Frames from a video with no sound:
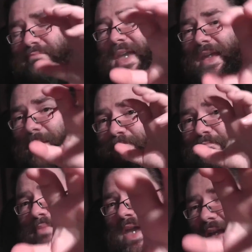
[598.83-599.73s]

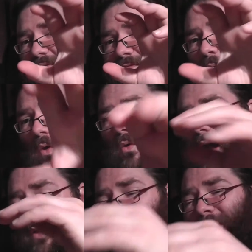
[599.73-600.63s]
big
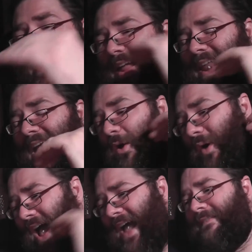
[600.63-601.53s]
foreground on the
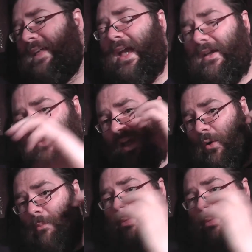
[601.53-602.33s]
inhale and the exhale.